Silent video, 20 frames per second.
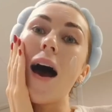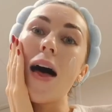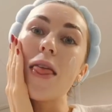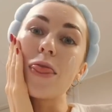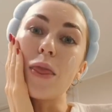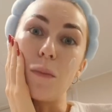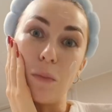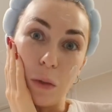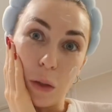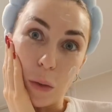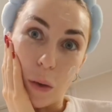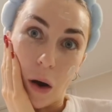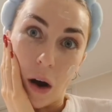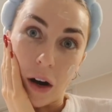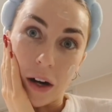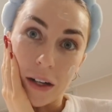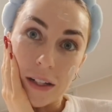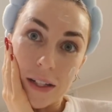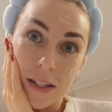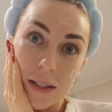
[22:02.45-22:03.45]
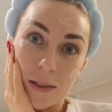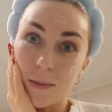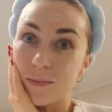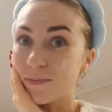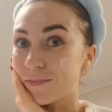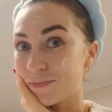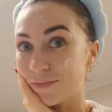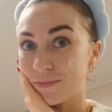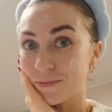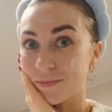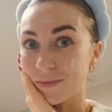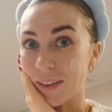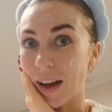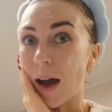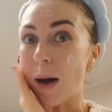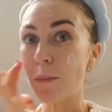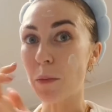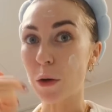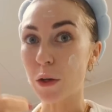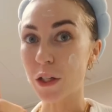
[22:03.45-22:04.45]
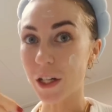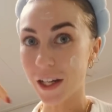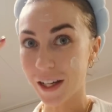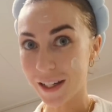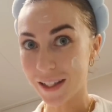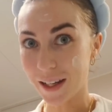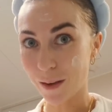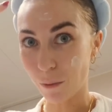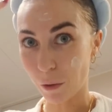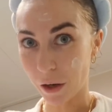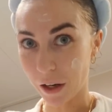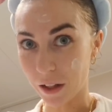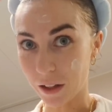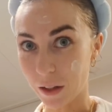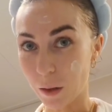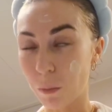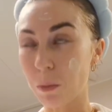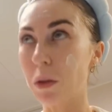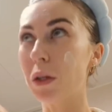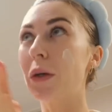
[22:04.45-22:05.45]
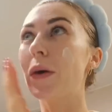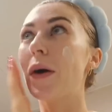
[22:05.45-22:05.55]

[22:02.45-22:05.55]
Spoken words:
the blue heart emoji because I'm wearing a little blue